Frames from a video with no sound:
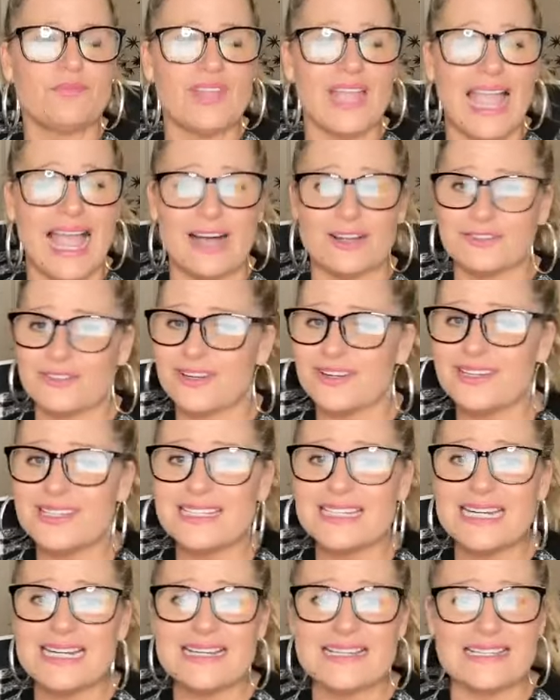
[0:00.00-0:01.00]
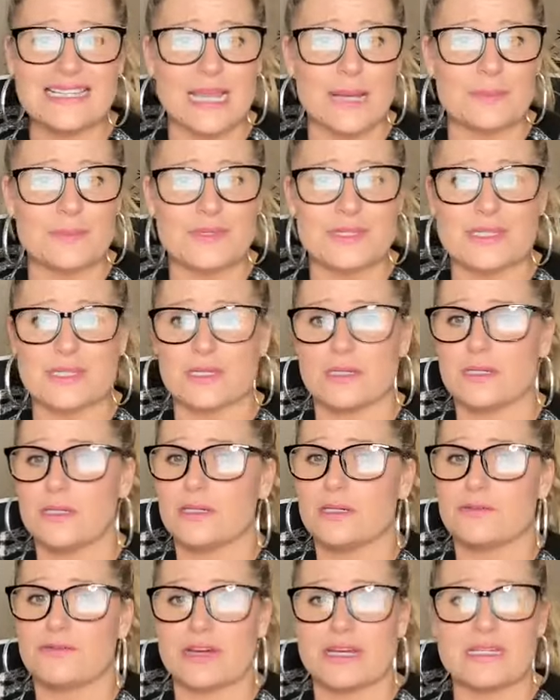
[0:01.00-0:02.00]
I'll tell you the next steps,
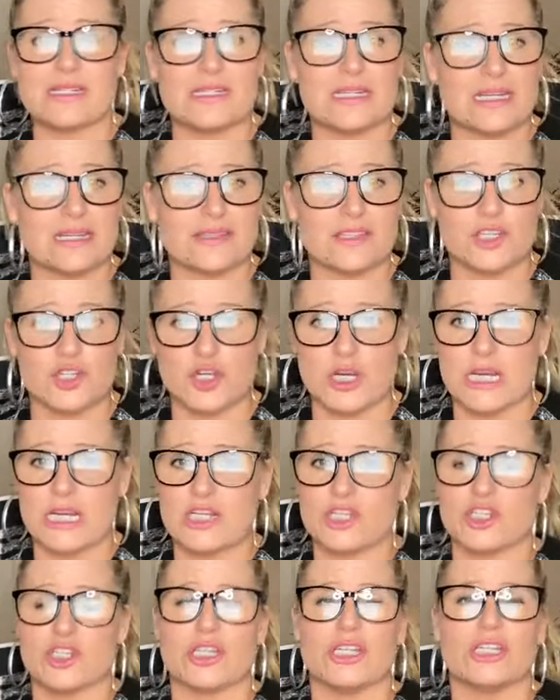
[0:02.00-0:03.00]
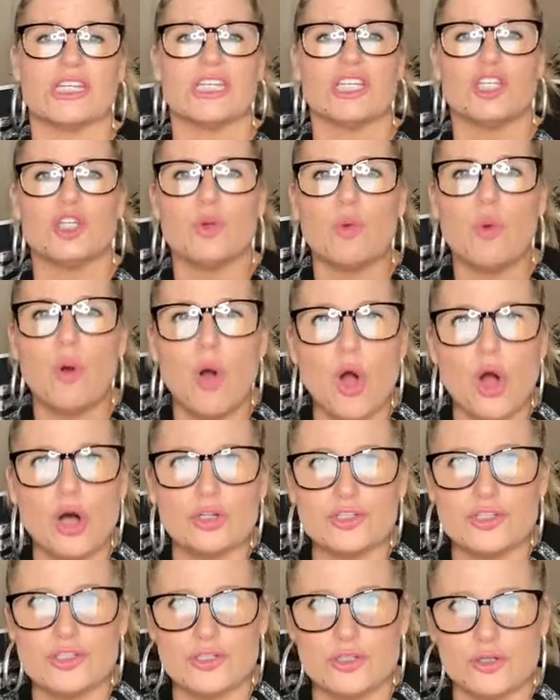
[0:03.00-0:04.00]
right, to get the change that you all
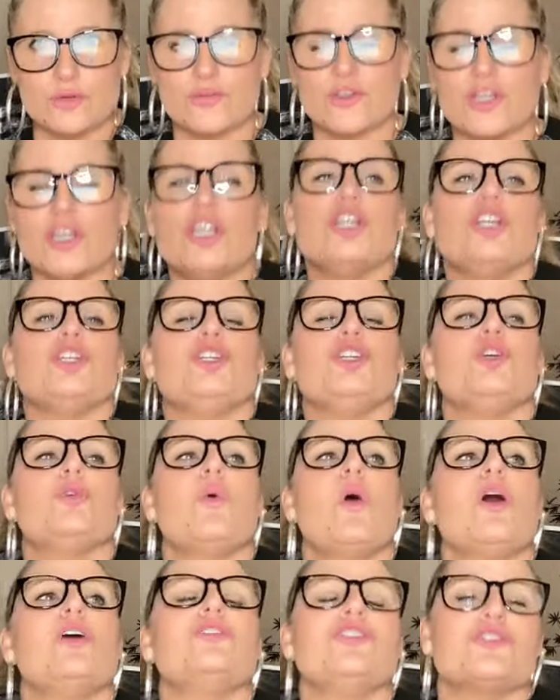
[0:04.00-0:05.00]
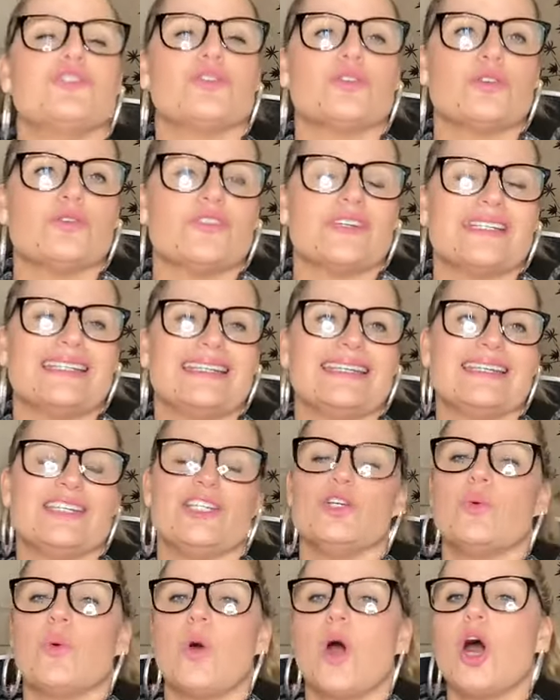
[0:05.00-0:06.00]
deserve. You all deserve it.
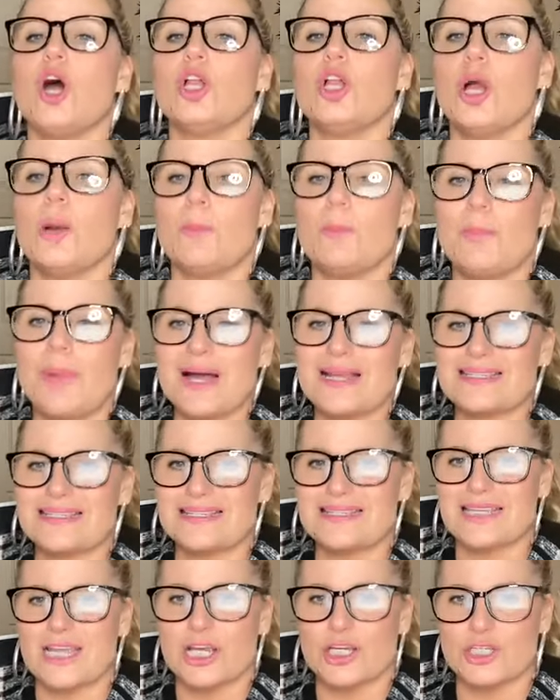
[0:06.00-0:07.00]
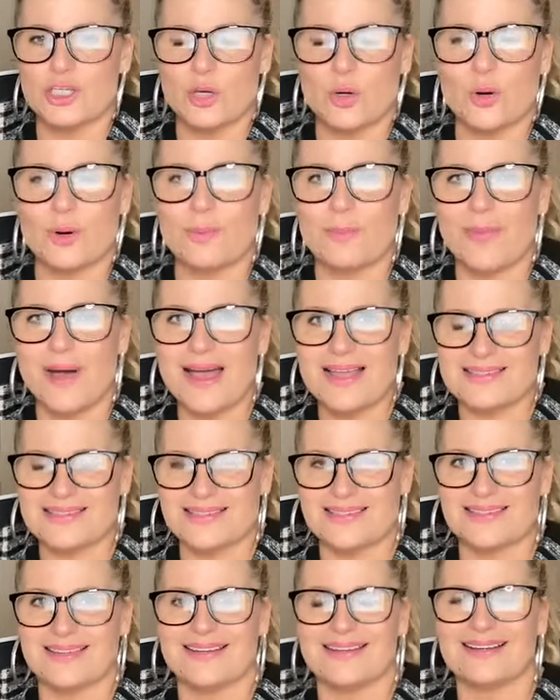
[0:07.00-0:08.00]
You all bust your
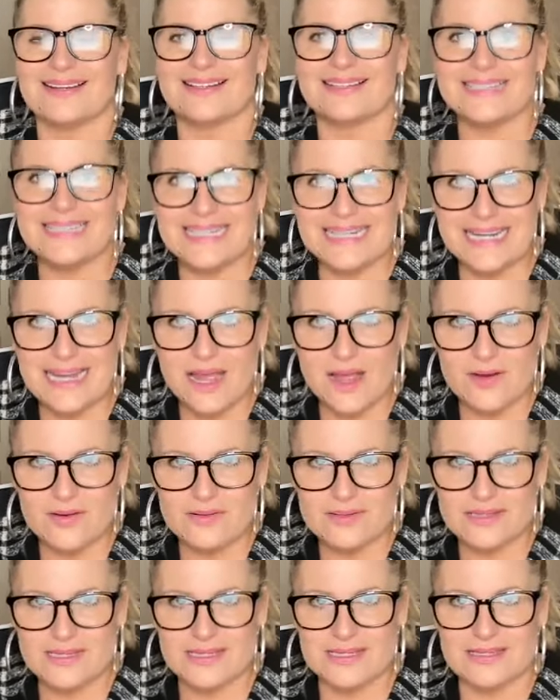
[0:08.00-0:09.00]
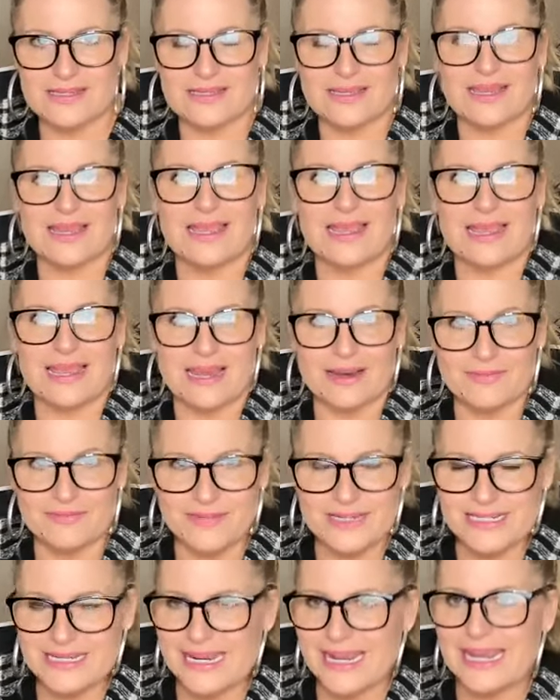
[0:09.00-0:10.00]
butts cleaning houses every
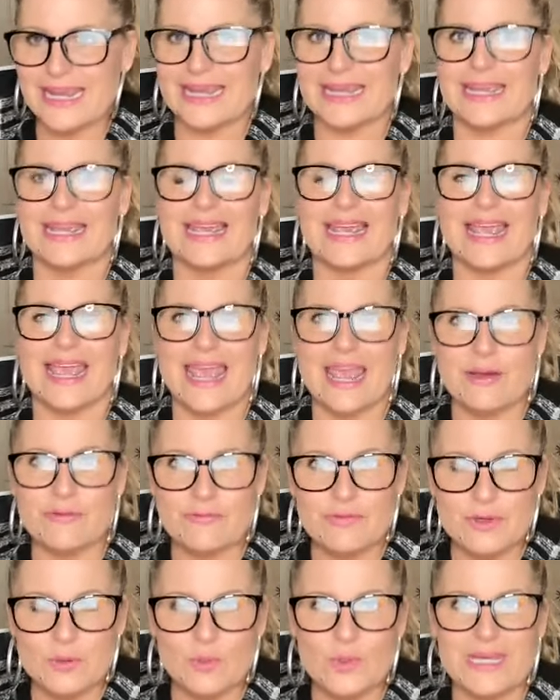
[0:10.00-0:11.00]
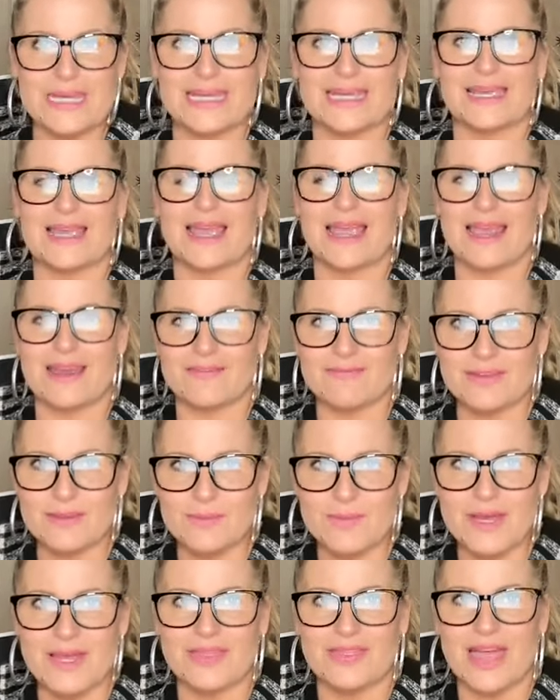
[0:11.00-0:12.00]
day, every week, every
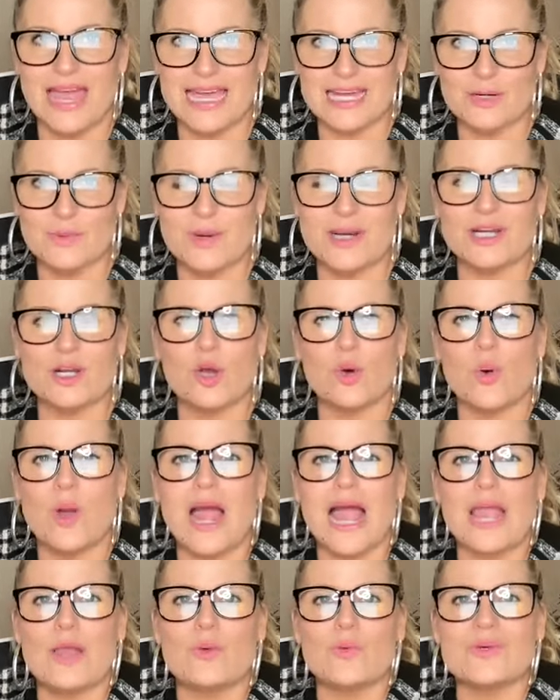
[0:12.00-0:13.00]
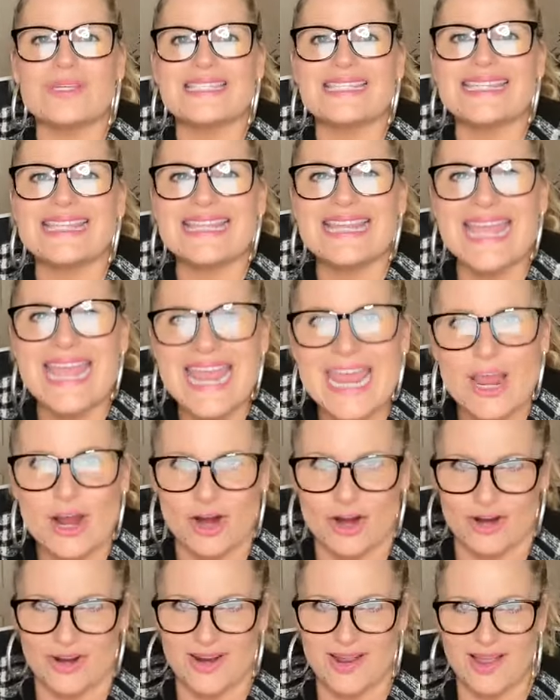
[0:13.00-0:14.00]
month. How do I know? I was
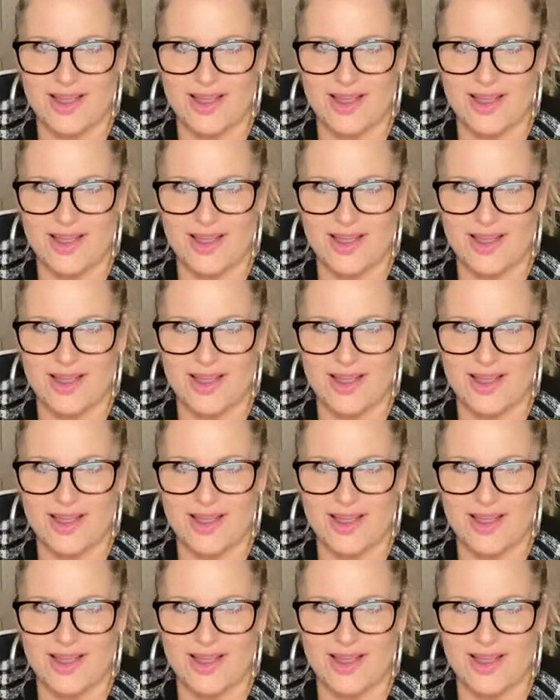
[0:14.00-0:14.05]
there.